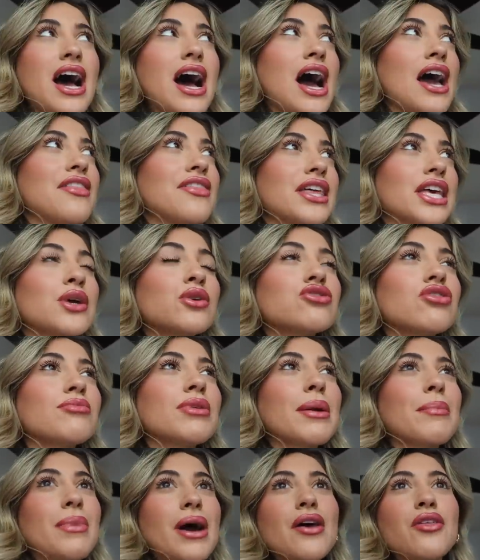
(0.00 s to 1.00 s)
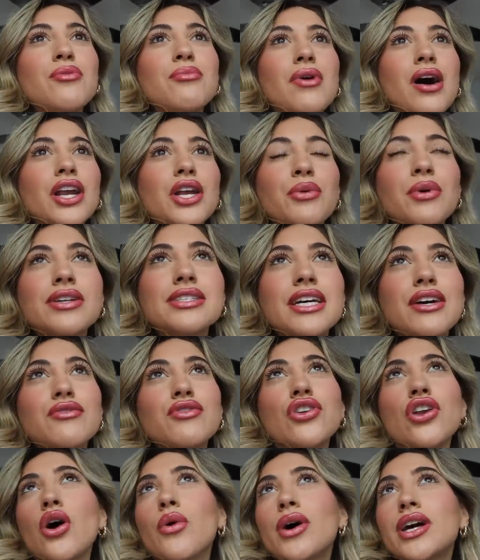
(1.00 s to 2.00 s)
I think it was from like Bath and Body Works. I have
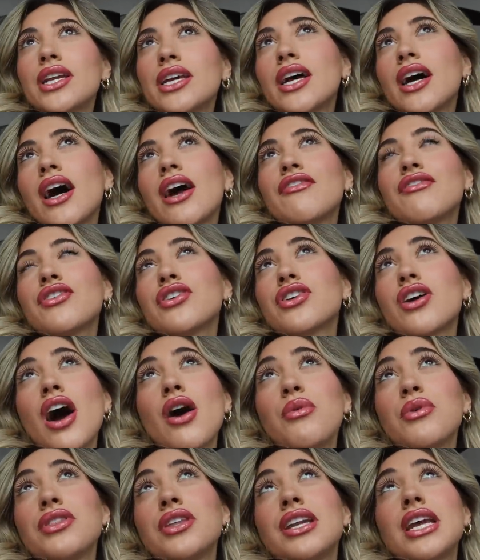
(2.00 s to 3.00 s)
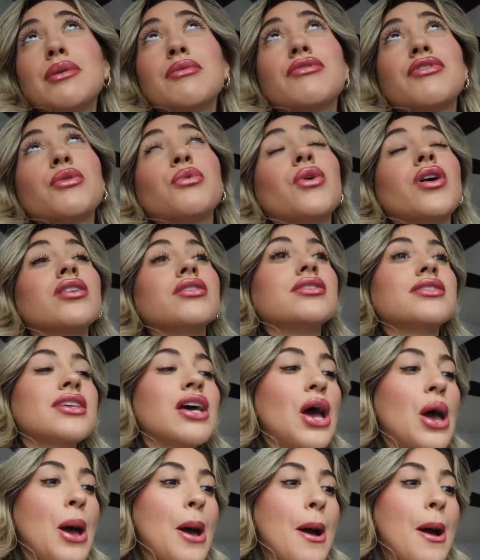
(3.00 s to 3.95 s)
no idea. I forgot what the name of it was,